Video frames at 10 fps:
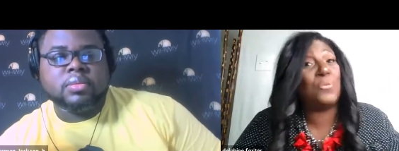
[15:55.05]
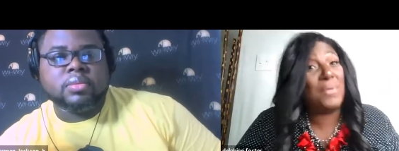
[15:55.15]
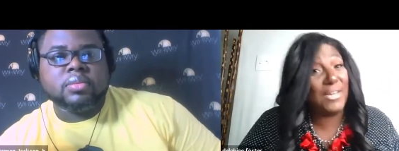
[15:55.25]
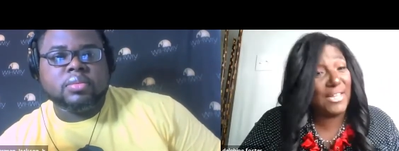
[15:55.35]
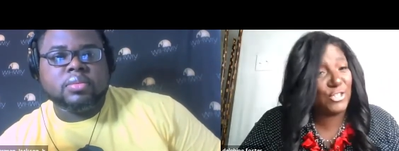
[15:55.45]

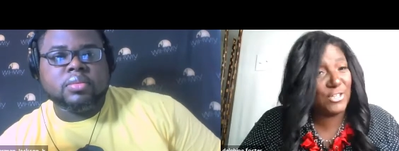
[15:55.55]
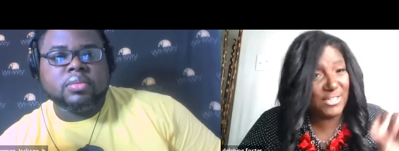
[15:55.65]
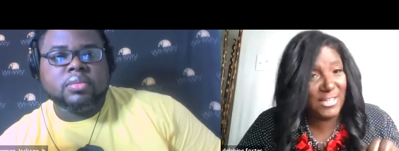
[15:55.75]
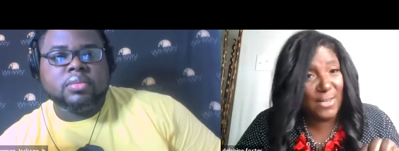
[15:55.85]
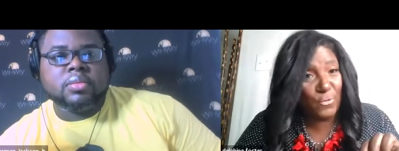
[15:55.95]
Speaker 1: took me to get to
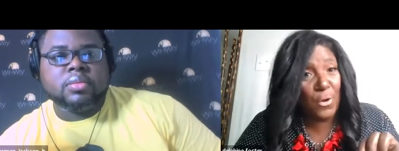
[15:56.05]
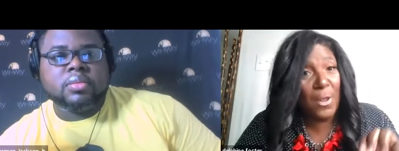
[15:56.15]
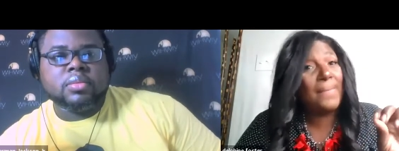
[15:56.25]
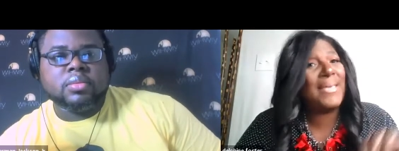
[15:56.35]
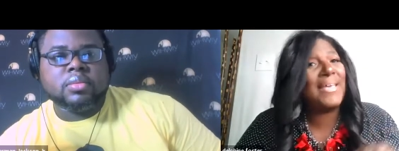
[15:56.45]
this
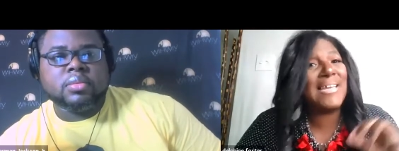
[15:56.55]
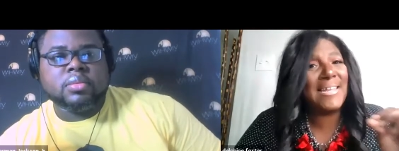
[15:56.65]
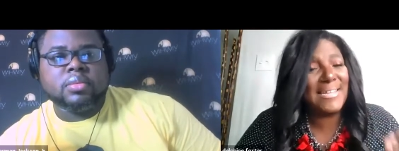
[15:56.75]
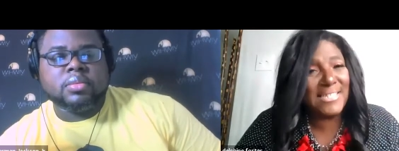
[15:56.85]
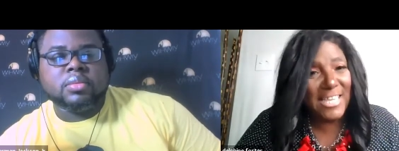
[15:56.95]
level because
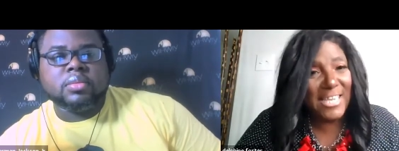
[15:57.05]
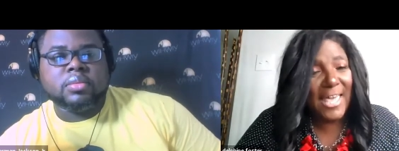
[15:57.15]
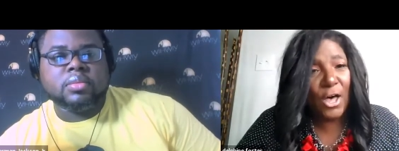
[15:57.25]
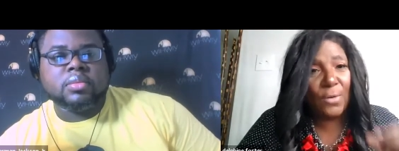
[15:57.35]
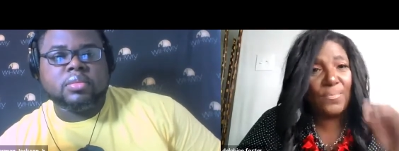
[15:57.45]
I didn't
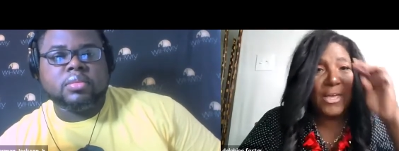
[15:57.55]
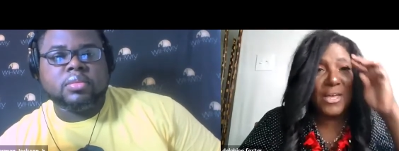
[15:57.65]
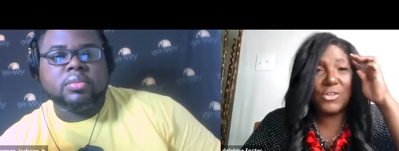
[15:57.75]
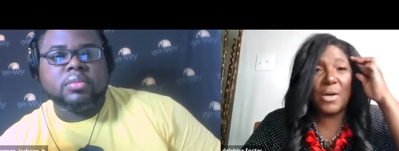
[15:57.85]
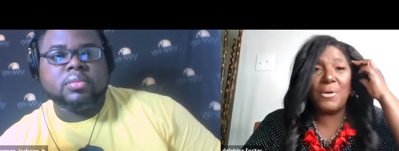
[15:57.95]
seek help.
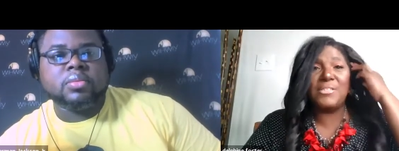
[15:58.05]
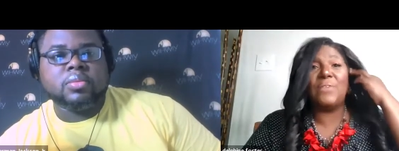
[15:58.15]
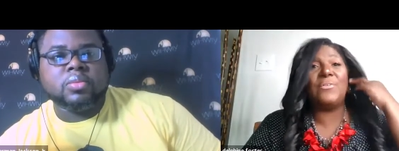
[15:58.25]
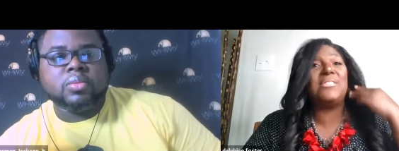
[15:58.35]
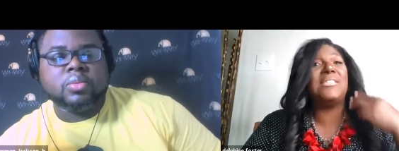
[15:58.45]
So I
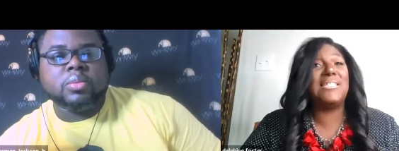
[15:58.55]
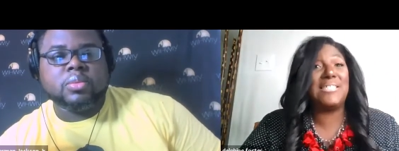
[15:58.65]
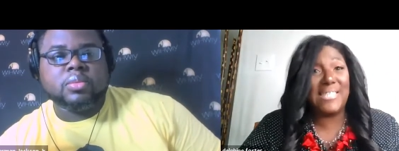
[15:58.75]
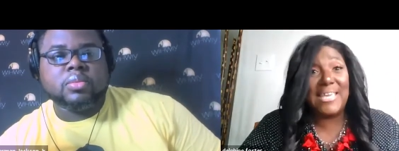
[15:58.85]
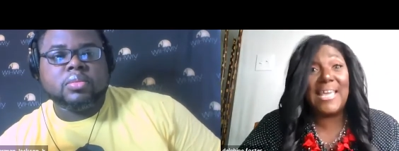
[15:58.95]
most definitely say
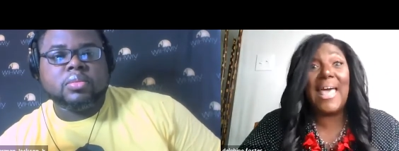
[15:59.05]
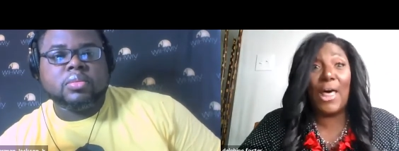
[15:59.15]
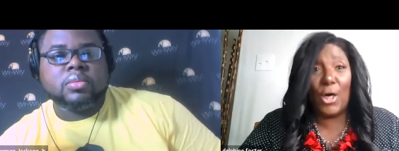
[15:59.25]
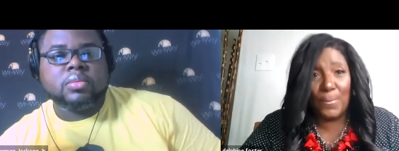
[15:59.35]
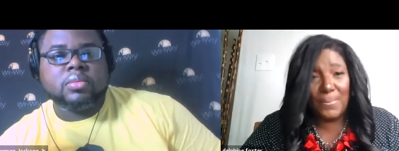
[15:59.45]
seek
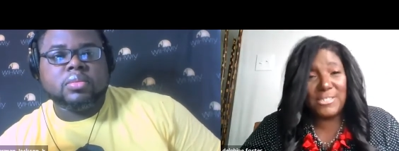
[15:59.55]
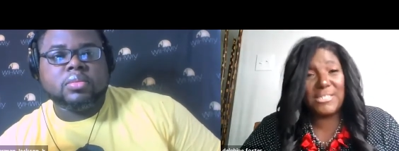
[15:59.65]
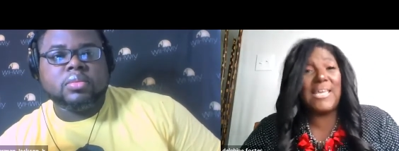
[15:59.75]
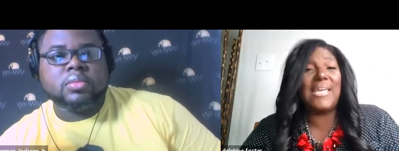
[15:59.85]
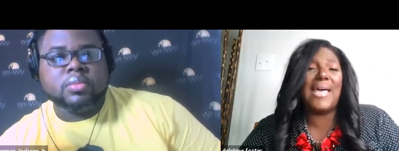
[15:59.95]
help,
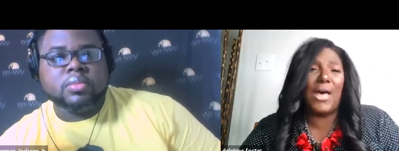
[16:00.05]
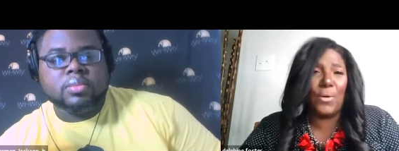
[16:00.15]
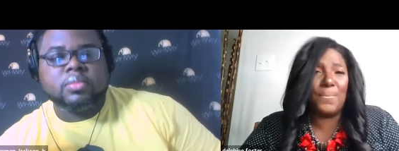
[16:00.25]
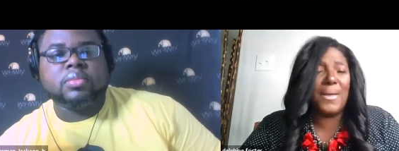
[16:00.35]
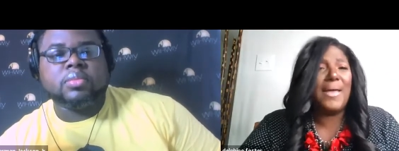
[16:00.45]
seek
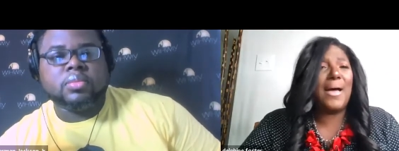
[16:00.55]
help.